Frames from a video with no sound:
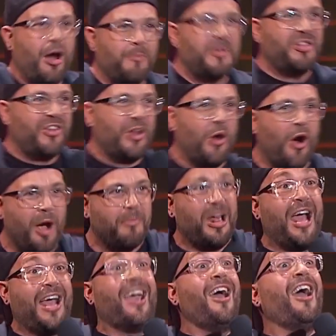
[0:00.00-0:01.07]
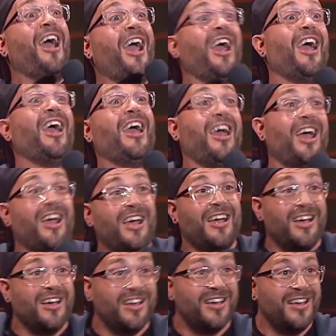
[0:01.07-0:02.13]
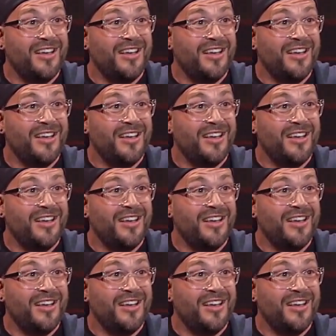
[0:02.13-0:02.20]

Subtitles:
open the door, I'm like, hey.